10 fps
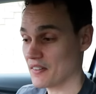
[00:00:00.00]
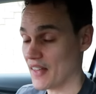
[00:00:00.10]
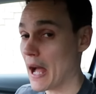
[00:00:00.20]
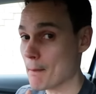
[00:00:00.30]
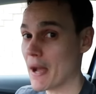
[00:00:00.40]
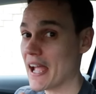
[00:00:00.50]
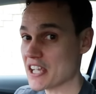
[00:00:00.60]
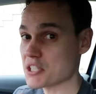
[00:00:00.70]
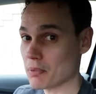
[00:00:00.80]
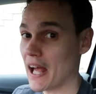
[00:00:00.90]
That may
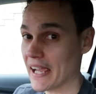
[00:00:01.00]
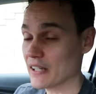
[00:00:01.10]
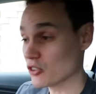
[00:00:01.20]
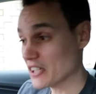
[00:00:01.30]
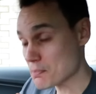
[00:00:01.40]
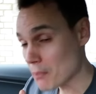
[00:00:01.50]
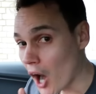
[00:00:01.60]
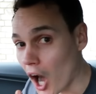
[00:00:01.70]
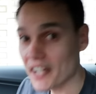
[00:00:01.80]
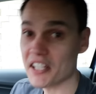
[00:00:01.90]
explain, or at least
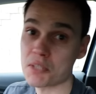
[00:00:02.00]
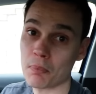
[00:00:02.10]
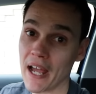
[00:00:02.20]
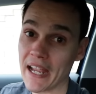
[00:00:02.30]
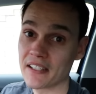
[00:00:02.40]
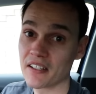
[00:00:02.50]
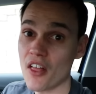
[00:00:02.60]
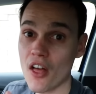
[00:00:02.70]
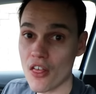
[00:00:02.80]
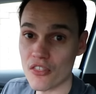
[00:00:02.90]
partly explain,
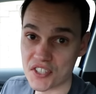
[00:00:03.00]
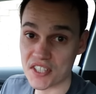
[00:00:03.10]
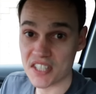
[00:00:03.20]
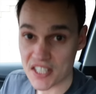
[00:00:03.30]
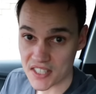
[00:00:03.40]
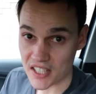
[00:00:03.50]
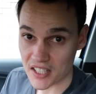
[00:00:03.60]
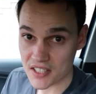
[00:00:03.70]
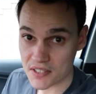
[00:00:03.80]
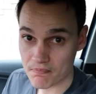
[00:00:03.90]
the
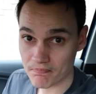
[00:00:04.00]
statistics.